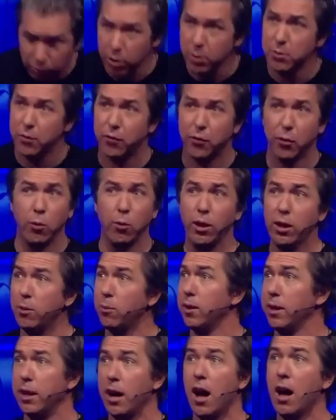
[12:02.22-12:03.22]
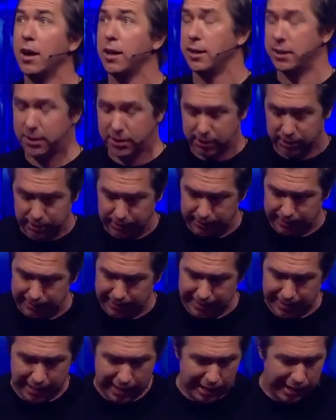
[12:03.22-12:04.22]
room, if we're really, really honest,
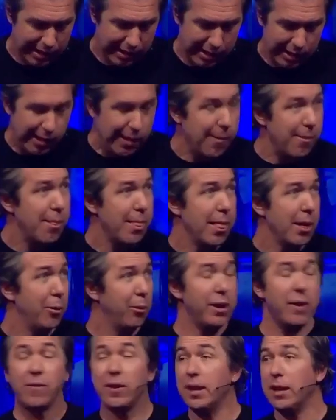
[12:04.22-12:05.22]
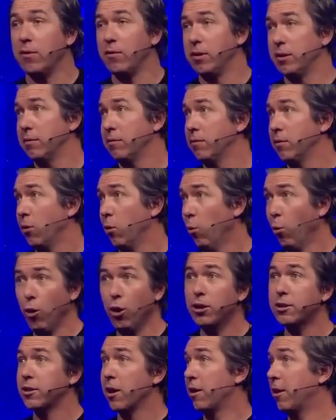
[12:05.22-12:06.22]
we haven't even
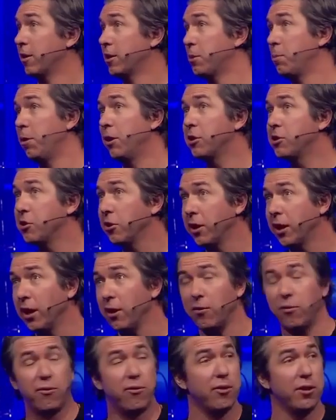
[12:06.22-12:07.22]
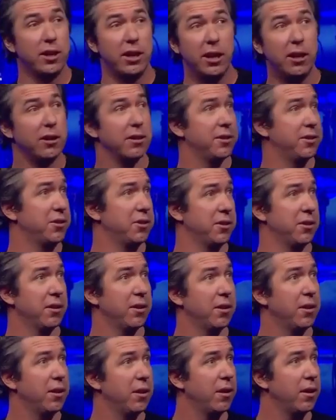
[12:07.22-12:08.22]
worked on our spiritual gift for years.
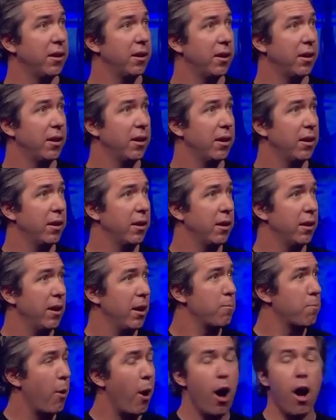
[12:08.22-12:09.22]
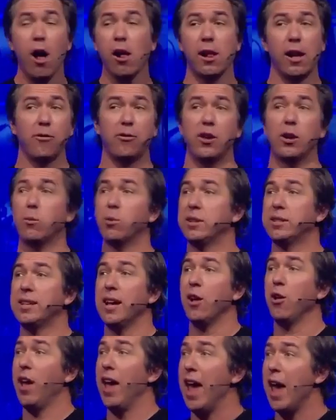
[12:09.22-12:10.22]
And Paul, I think, would
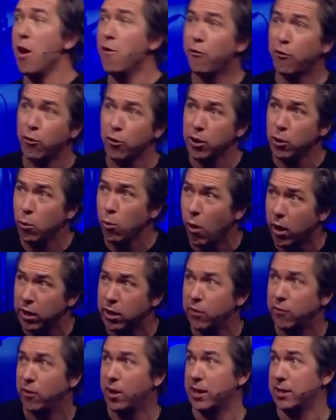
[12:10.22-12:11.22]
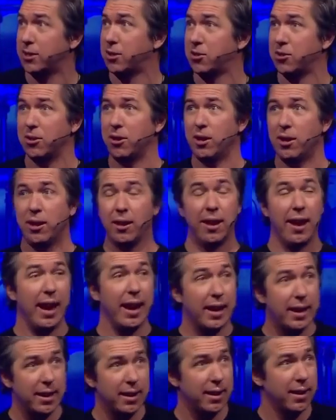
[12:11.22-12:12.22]
tell every one of us
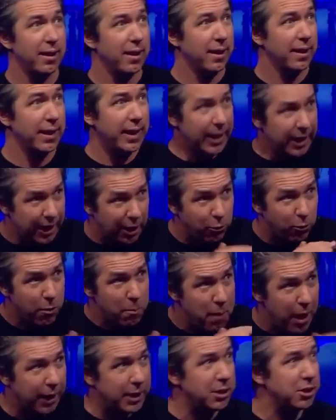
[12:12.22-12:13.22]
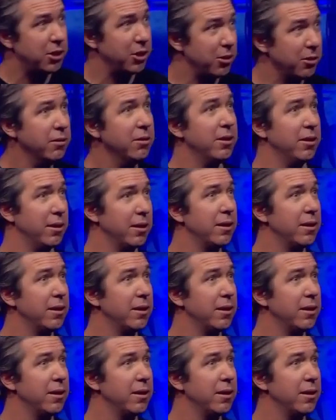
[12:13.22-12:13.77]
hey, can I remind you?